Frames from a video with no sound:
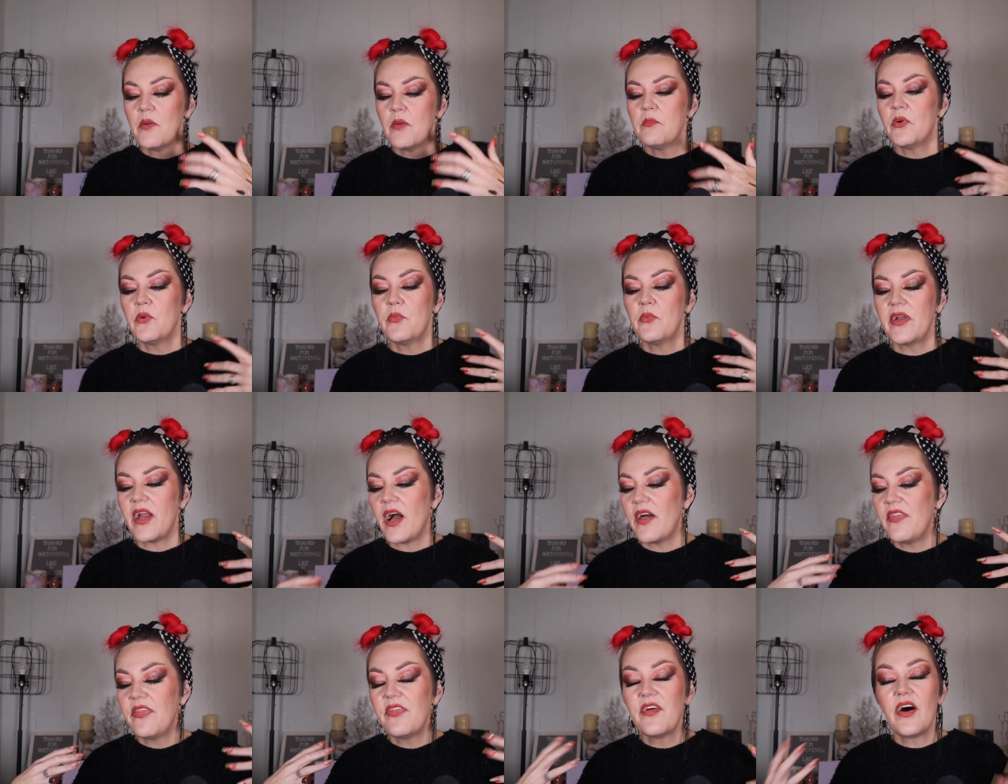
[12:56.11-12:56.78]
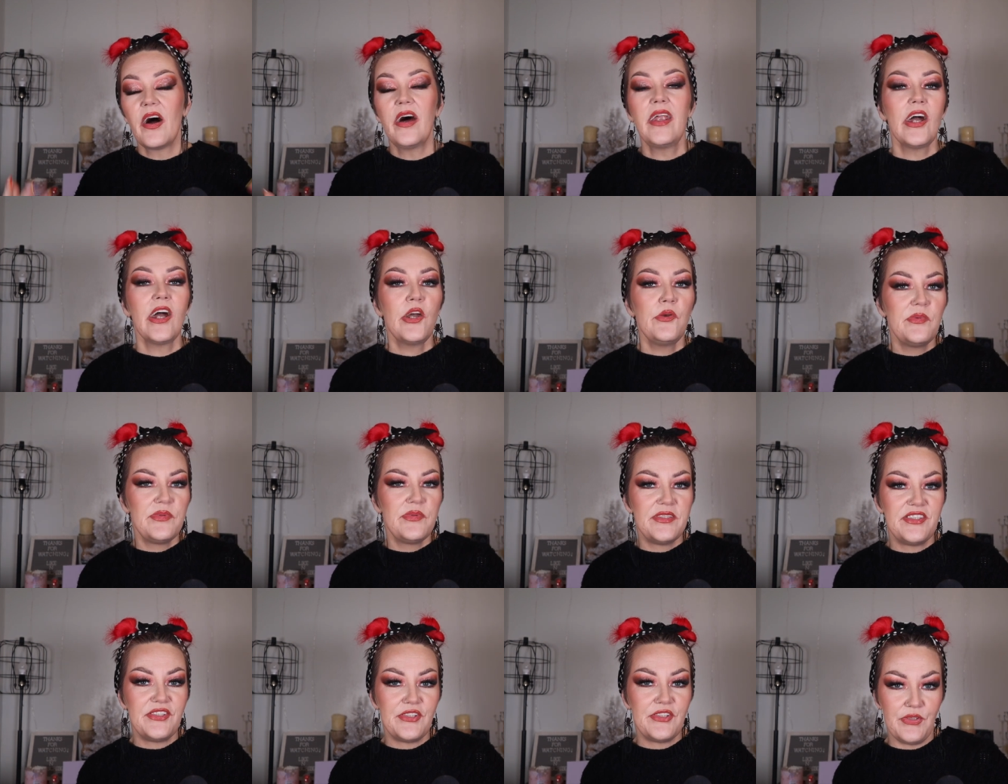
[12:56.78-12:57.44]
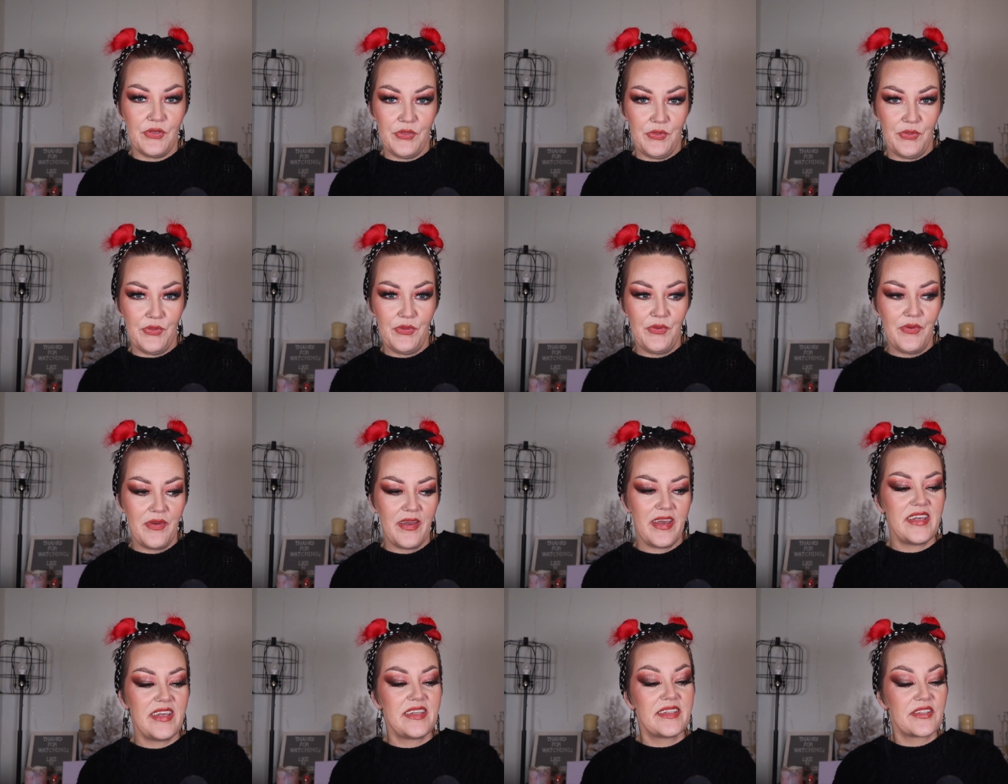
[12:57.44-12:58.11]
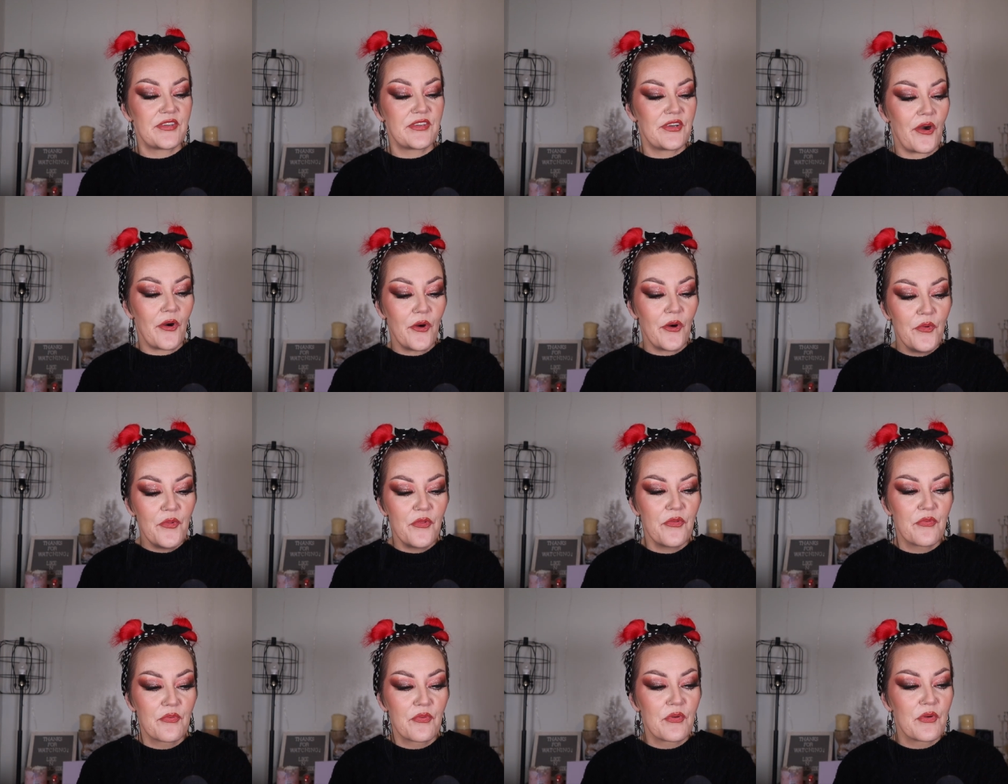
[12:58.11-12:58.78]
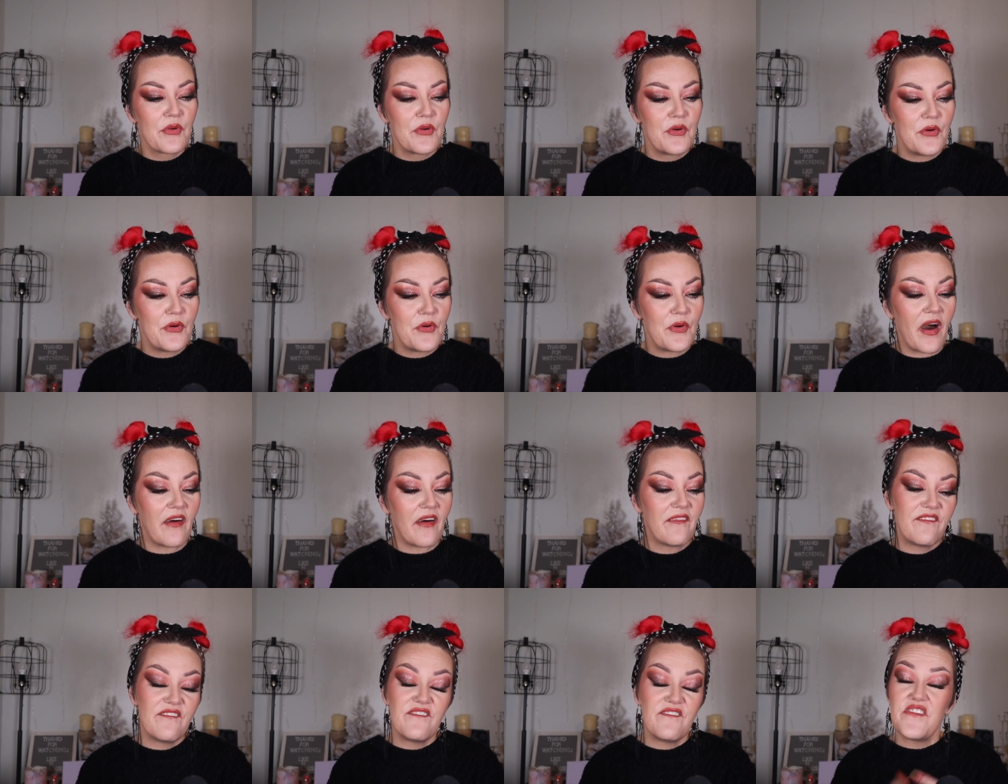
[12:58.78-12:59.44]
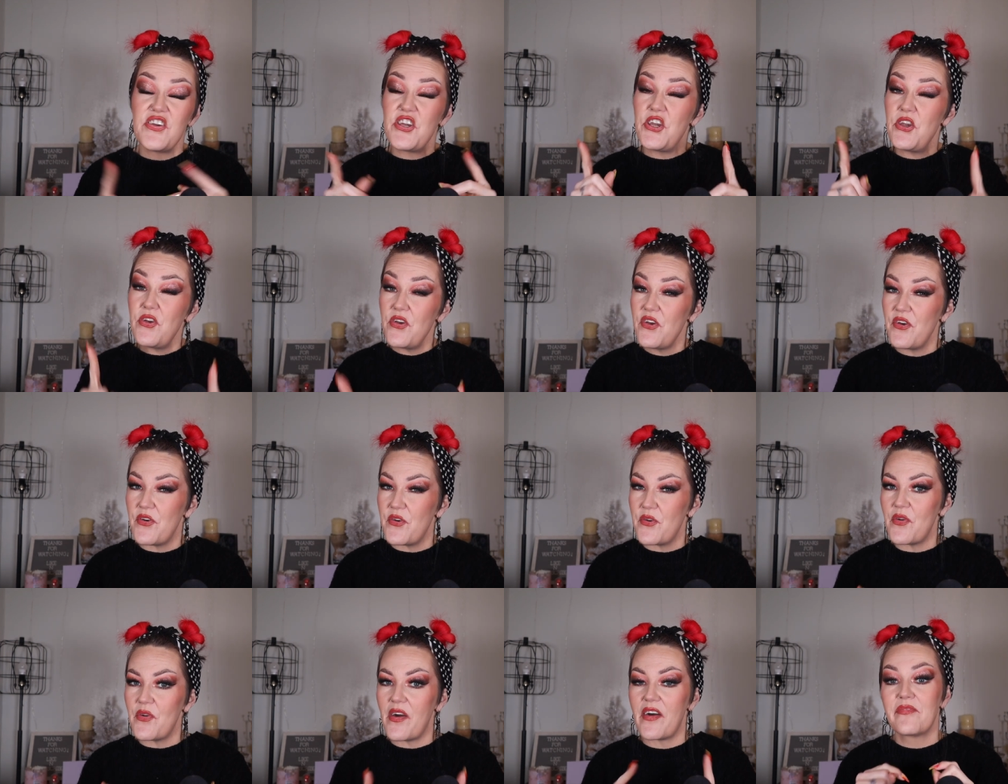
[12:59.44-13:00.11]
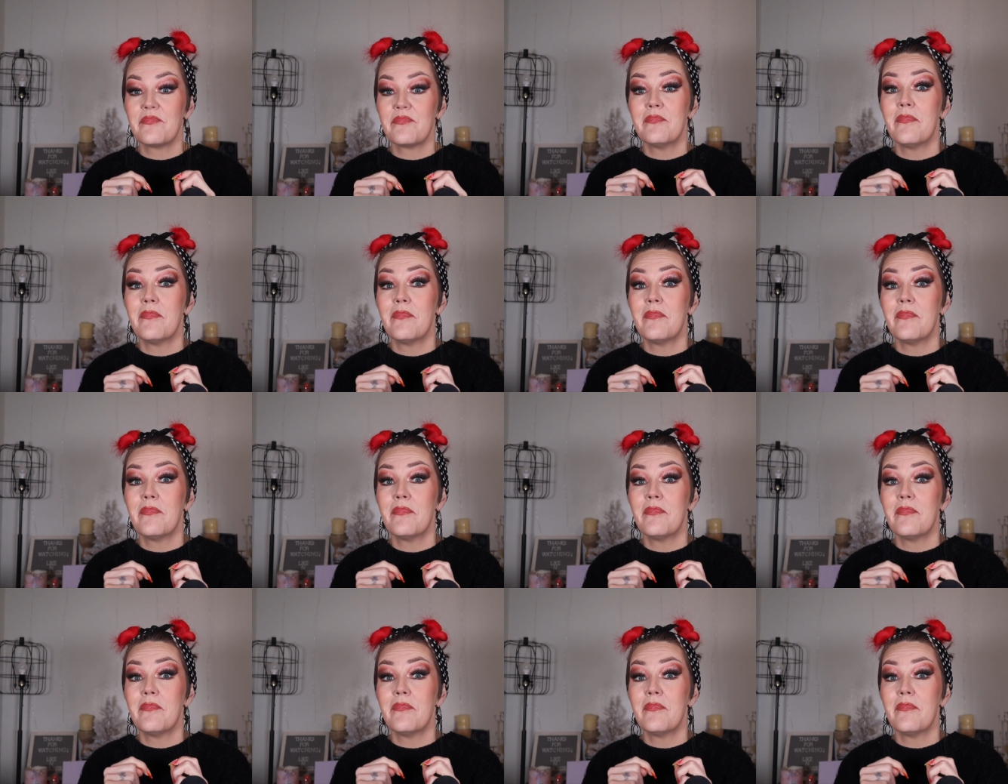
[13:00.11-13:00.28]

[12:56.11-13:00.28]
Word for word: But what I thought I'd do is go through a few of